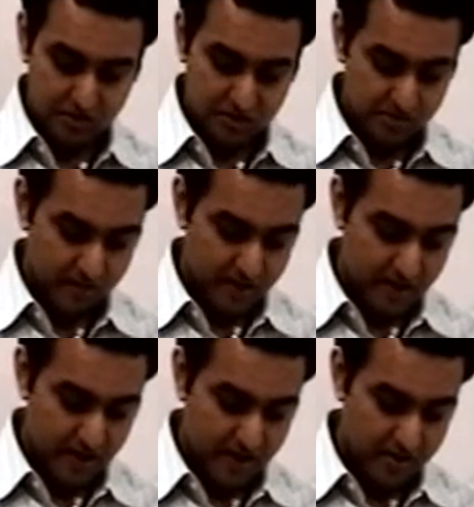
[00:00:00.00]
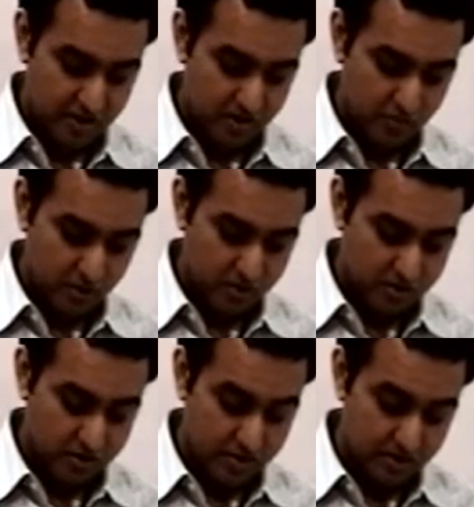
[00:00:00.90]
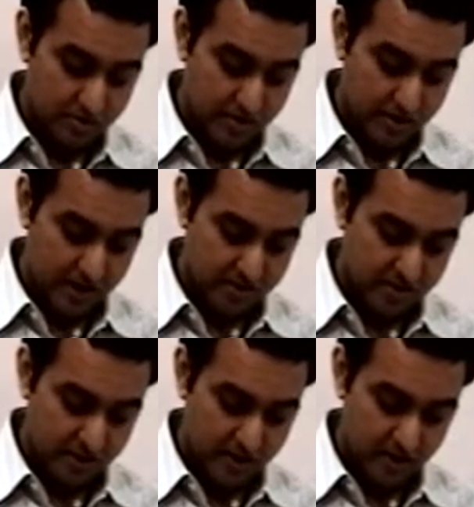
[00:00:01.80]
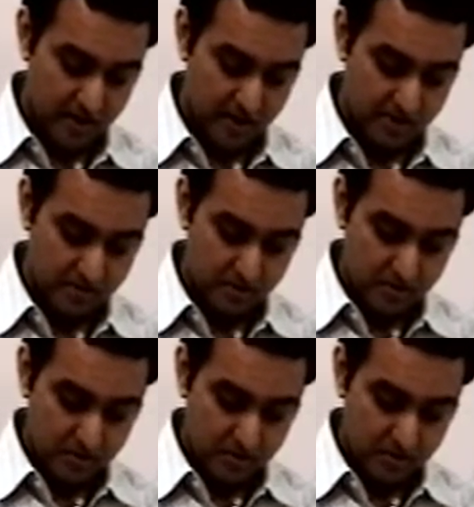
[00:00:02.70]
discipline and teamwork. The discipline that is gained in